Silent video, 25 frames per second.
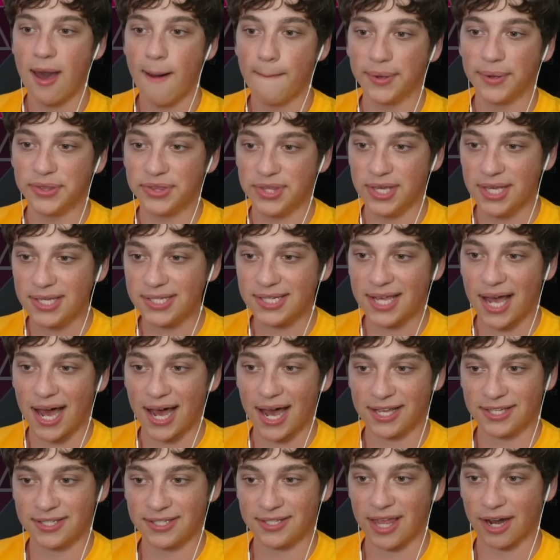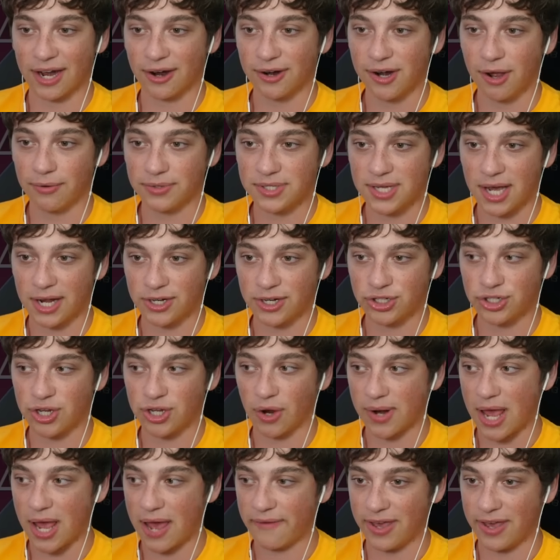But these guys that are no touch
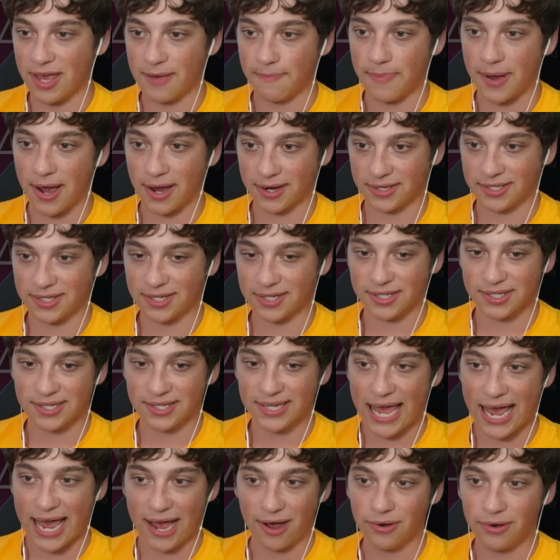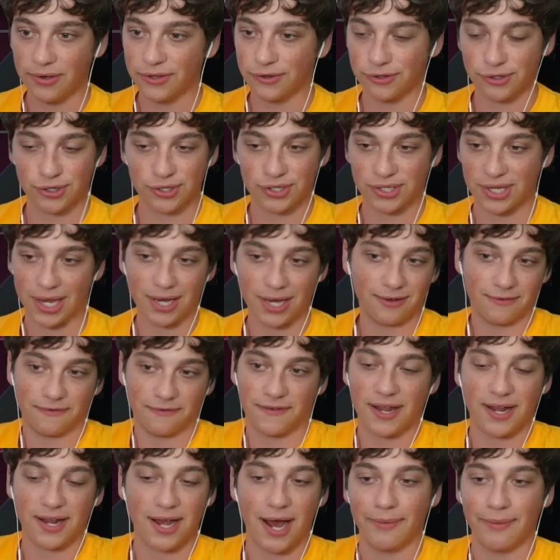don't have a hitbox because now they're just like
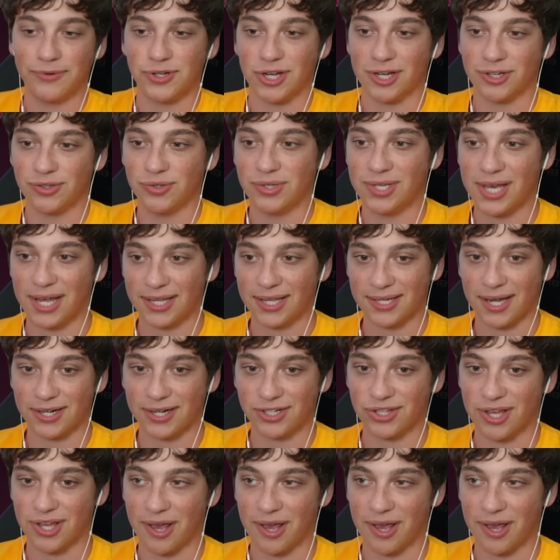fake objects. You can't touch